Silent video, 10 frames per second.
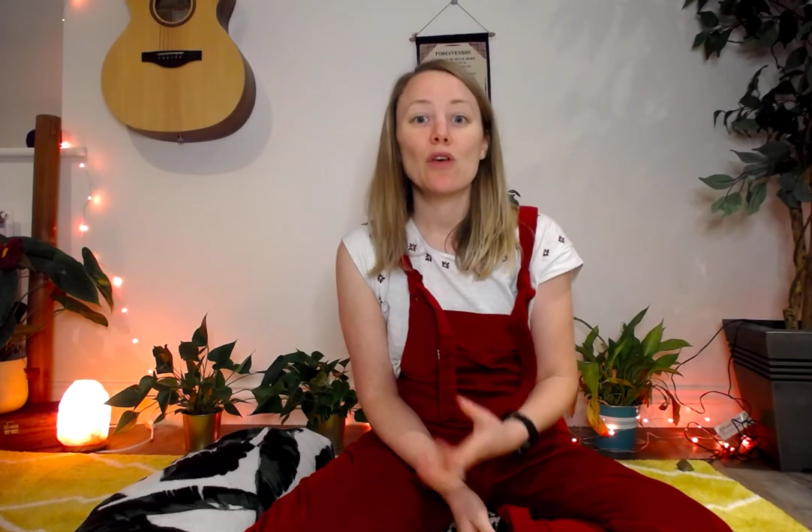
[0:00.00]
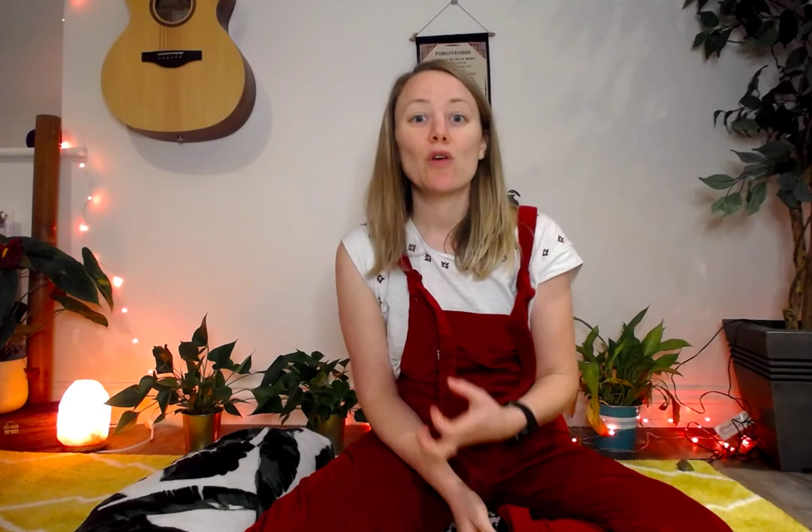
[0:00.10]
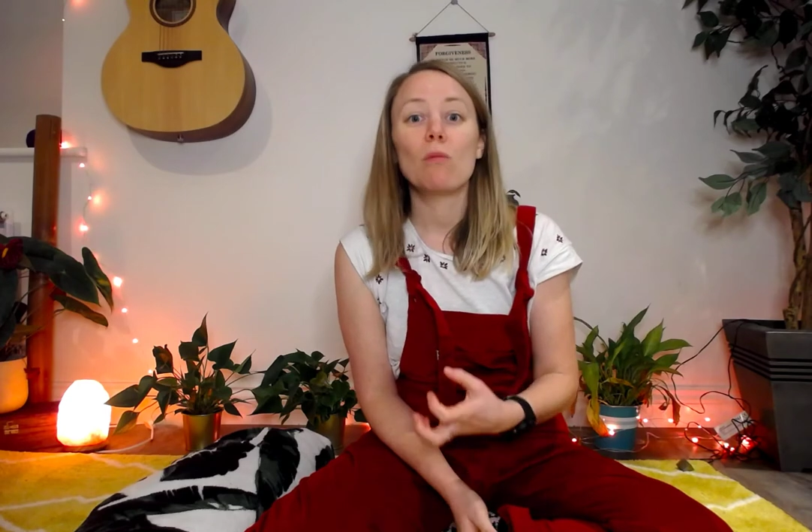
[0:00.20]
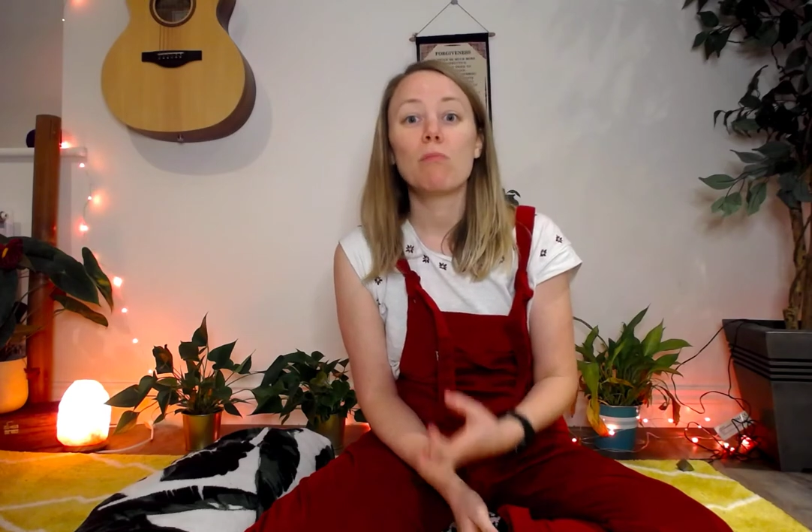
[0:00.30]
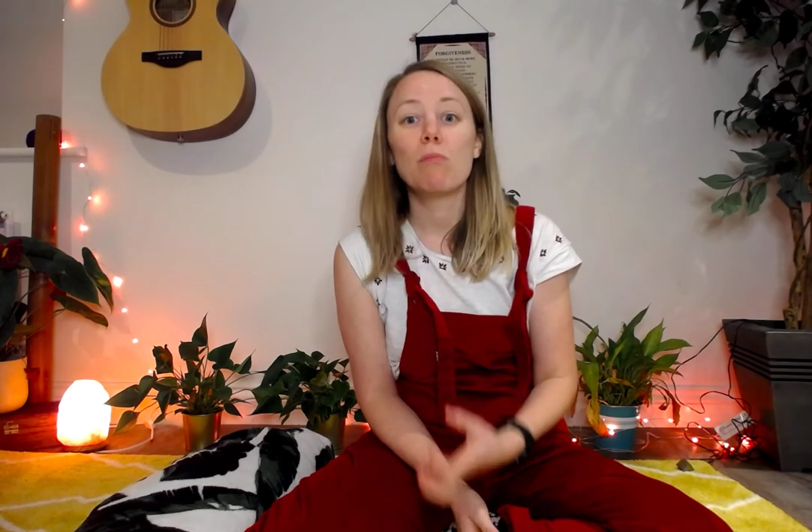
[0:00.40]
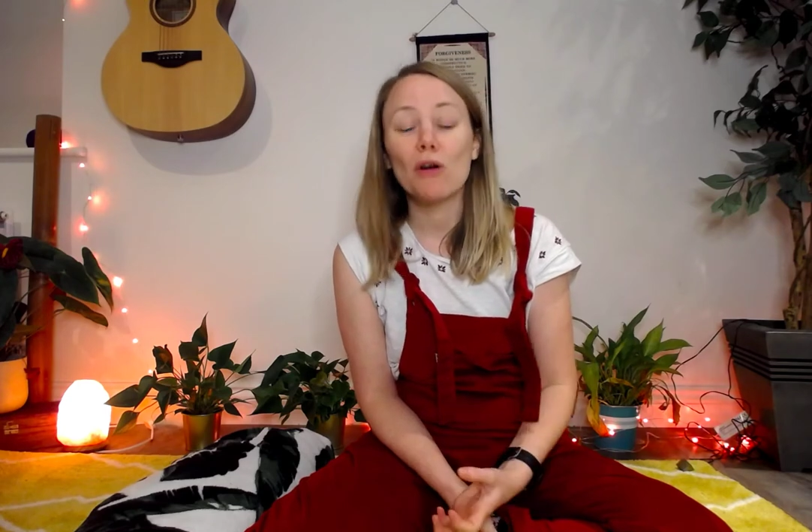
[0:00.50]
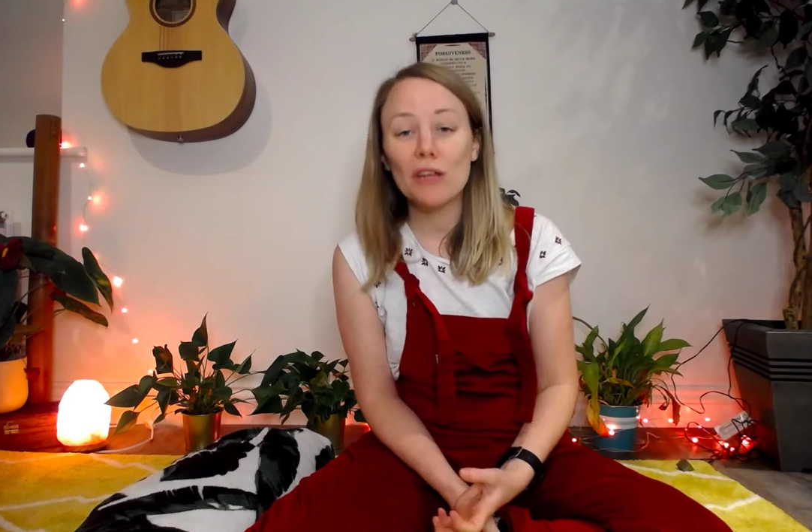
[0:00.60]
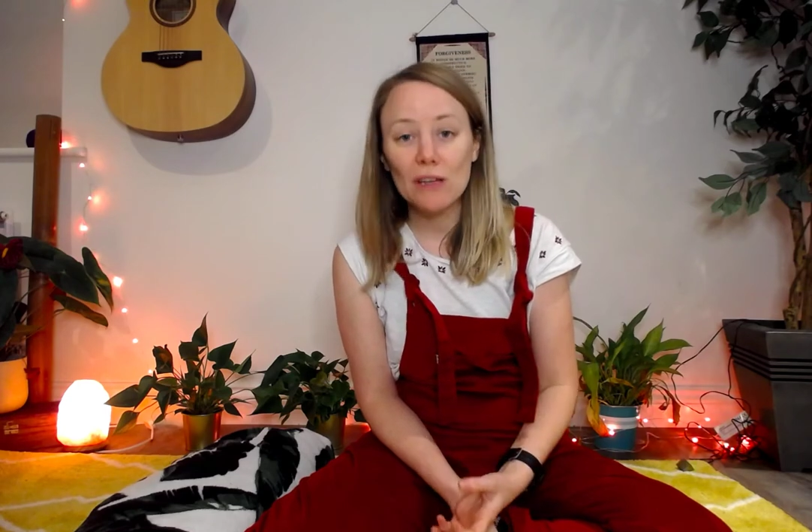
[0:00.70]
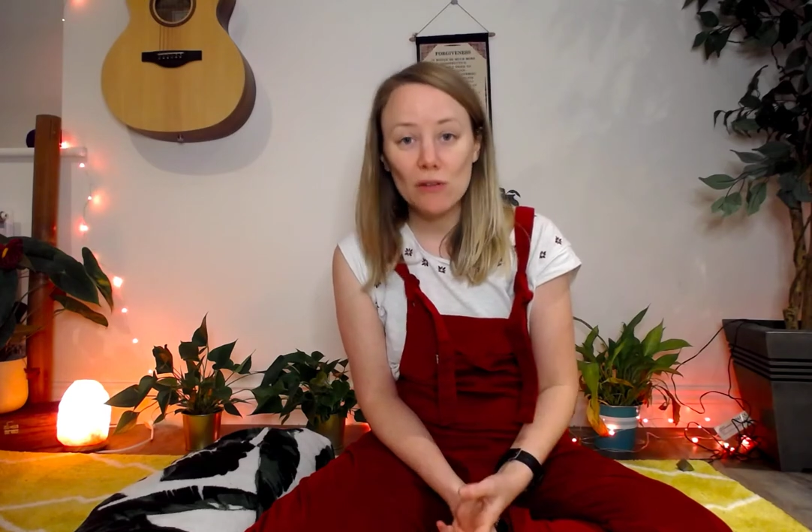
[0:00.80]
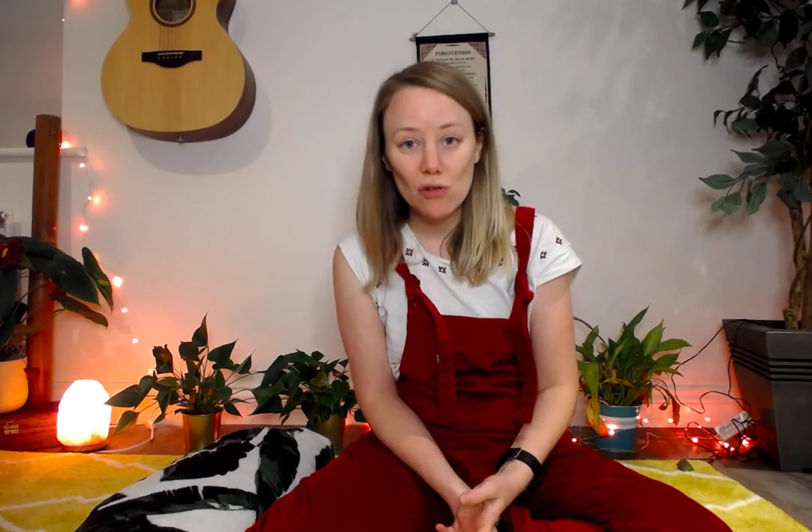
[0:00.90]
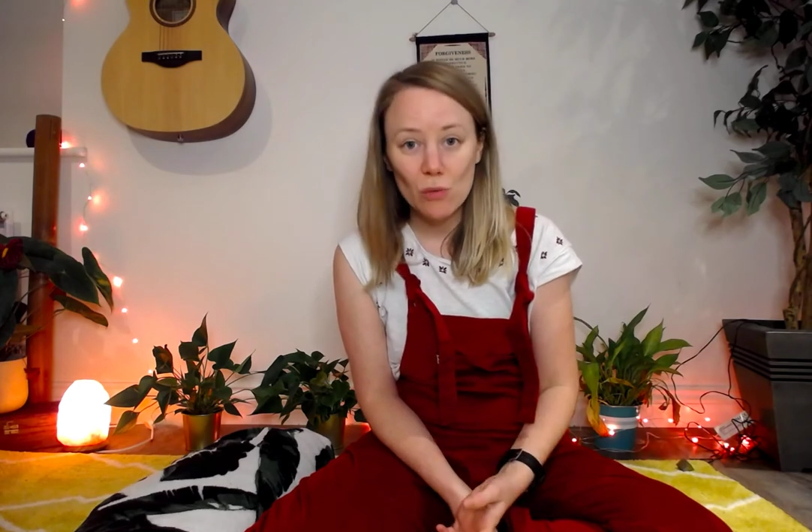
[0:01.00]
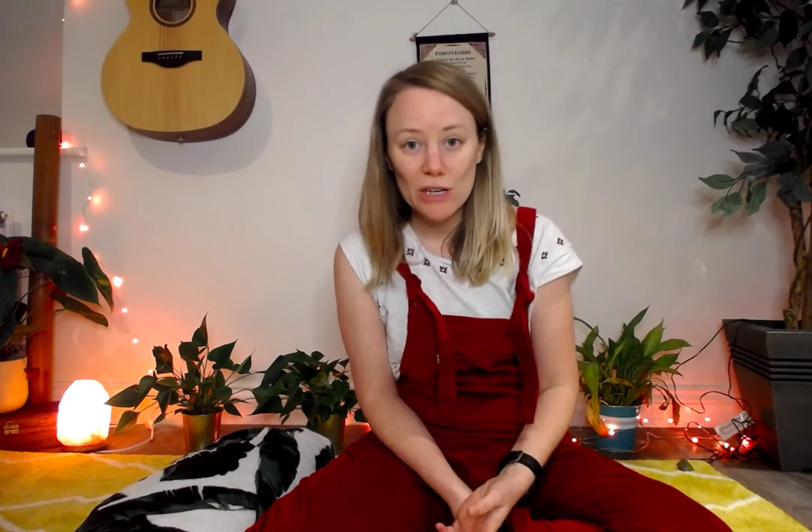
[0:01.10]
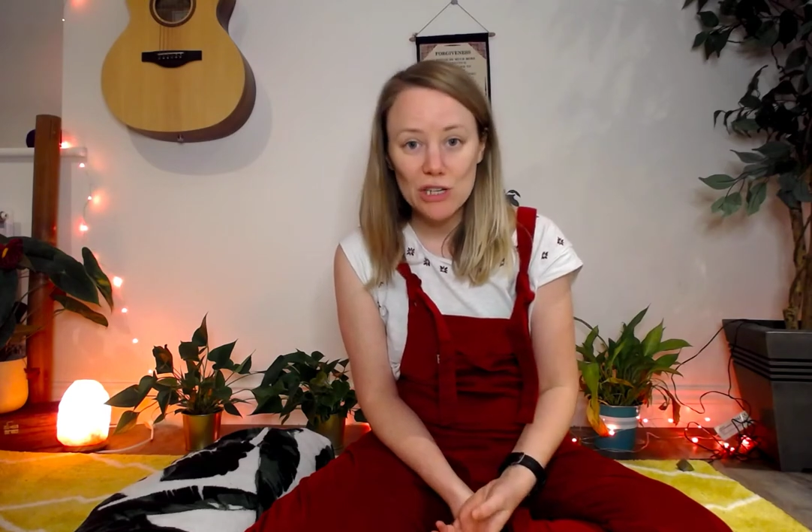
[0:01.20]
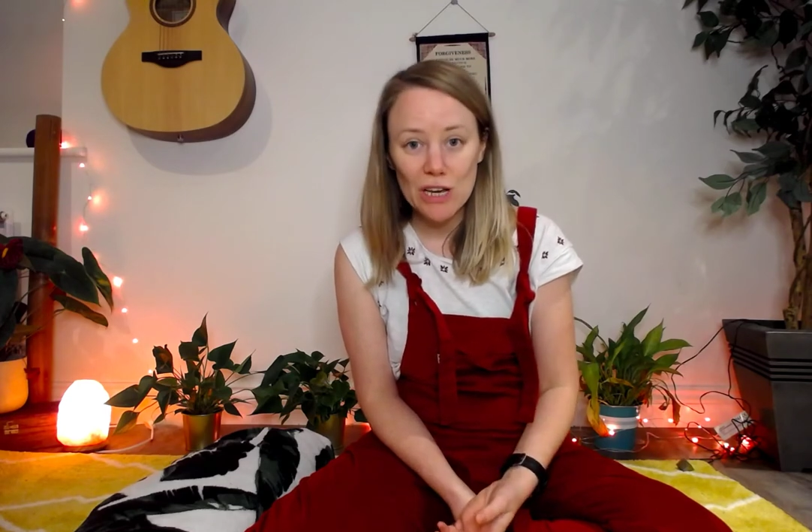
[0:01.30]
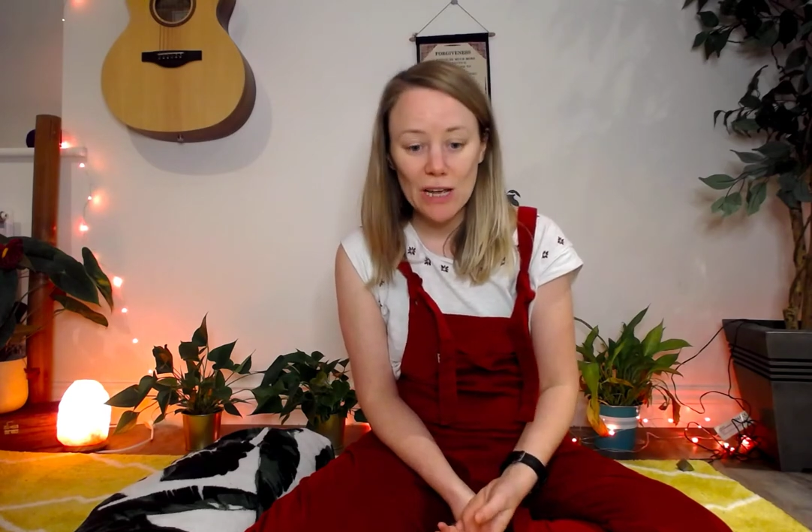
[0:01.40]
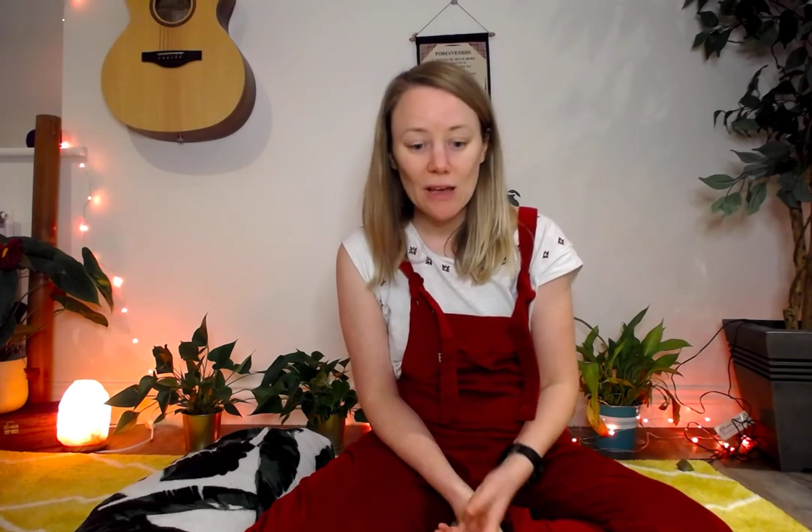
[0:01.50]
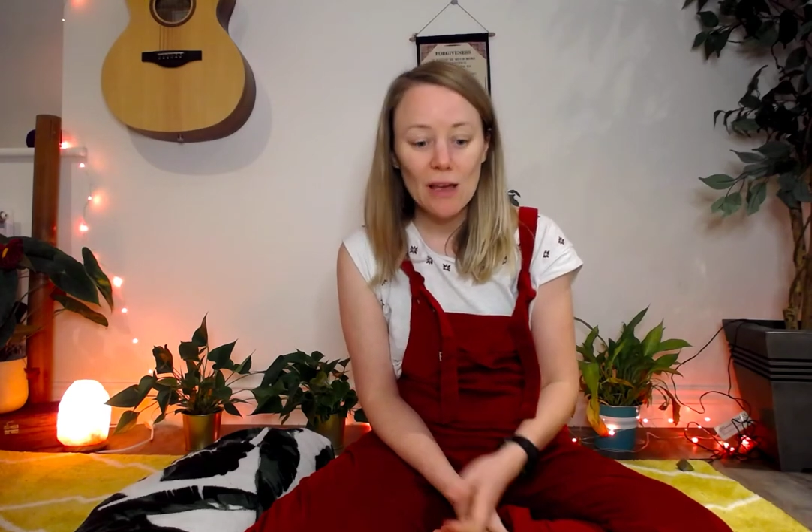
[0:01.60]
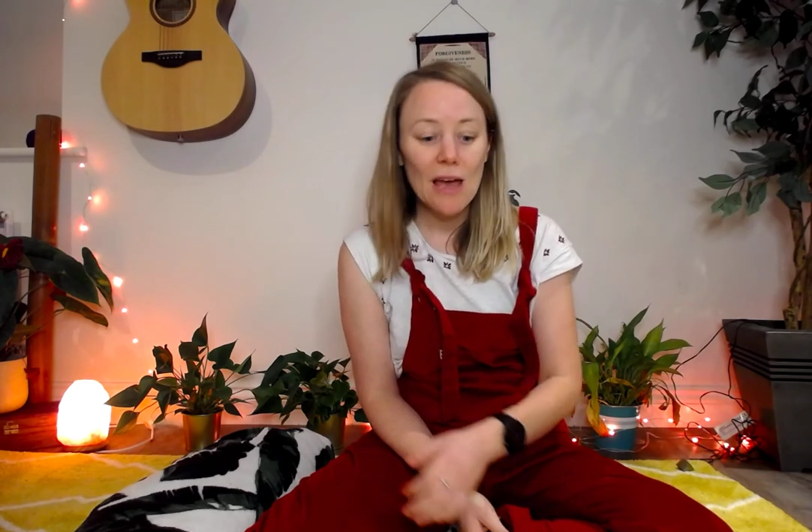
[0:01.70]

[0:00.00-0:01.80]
your body is twitching,